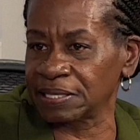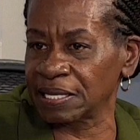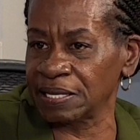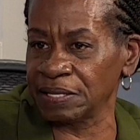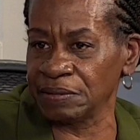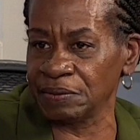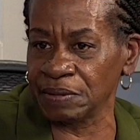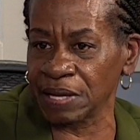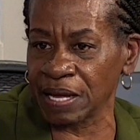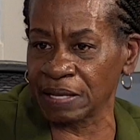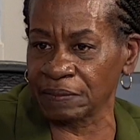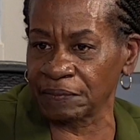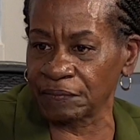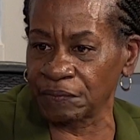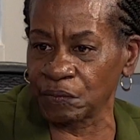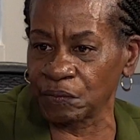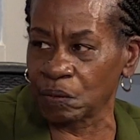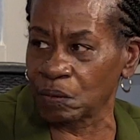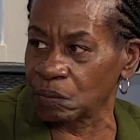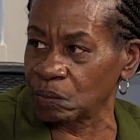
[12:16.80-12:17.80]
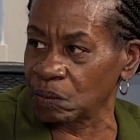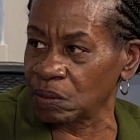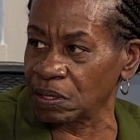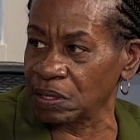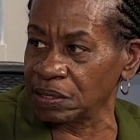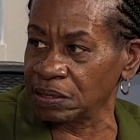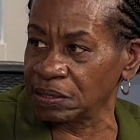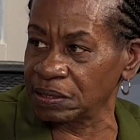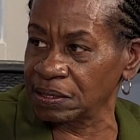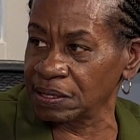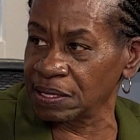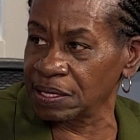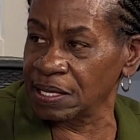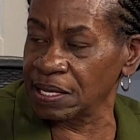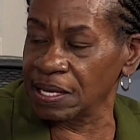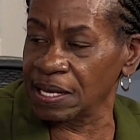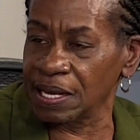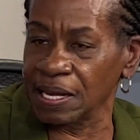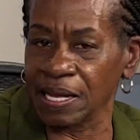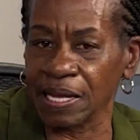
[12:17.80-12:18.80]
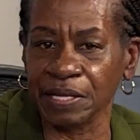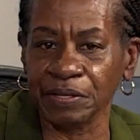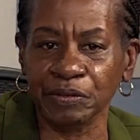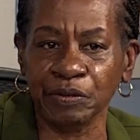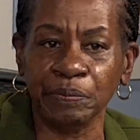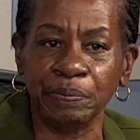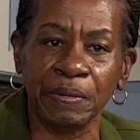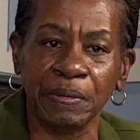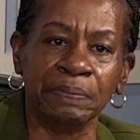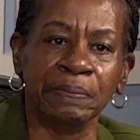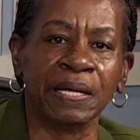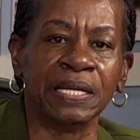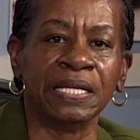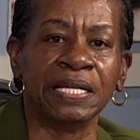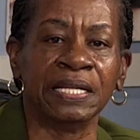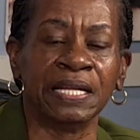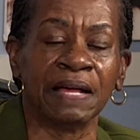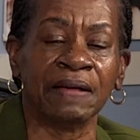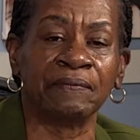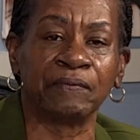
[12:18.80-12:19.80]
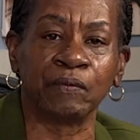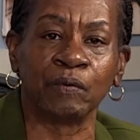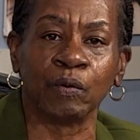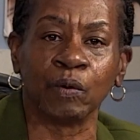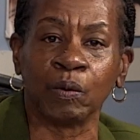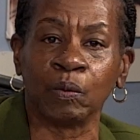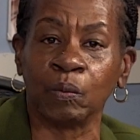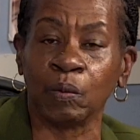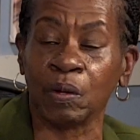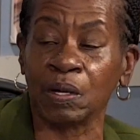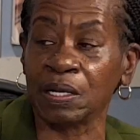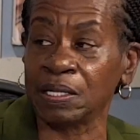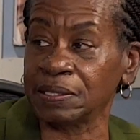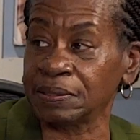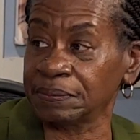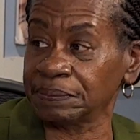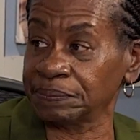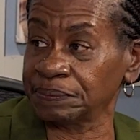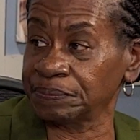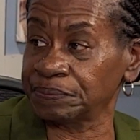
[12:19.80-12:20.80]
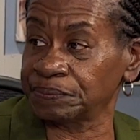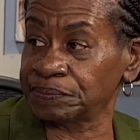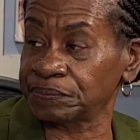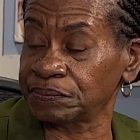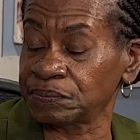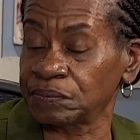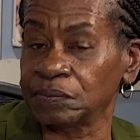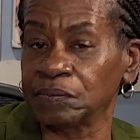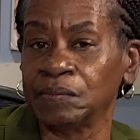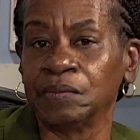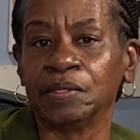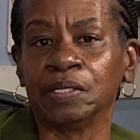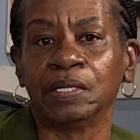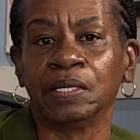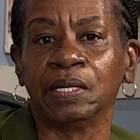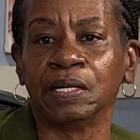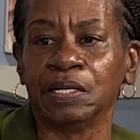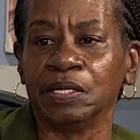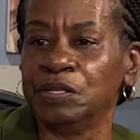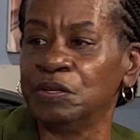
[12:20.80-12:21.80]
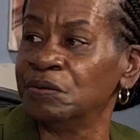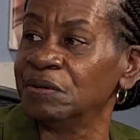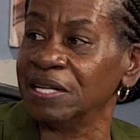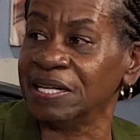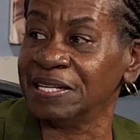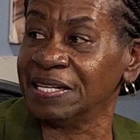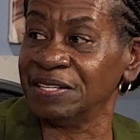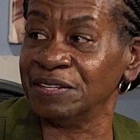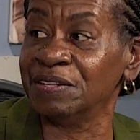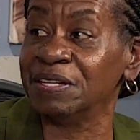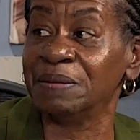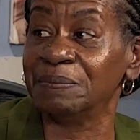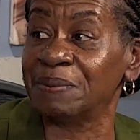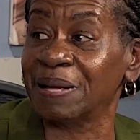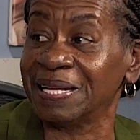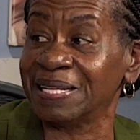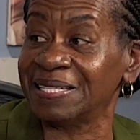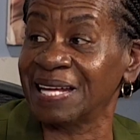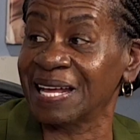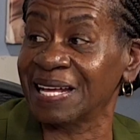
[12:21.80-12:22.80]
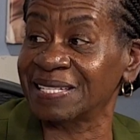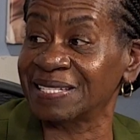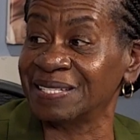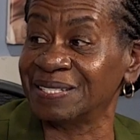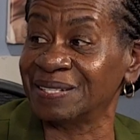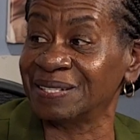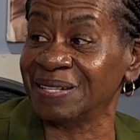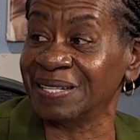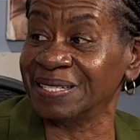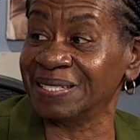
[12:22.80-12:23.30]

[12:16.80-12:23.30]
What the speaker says: you had a 401, and you put money in that 401, you didn't pay taxes on it.